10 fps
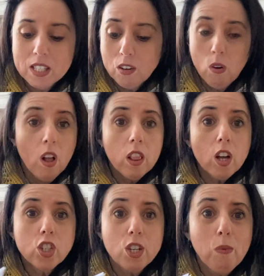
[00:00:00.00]
I go,
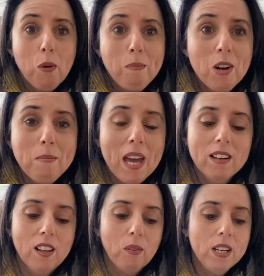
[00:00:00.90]
"Look, she wrote Barry
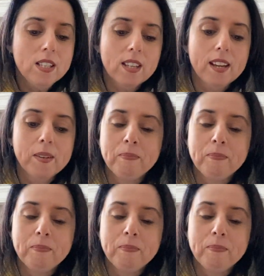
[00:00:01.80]
Manilow." And he's like,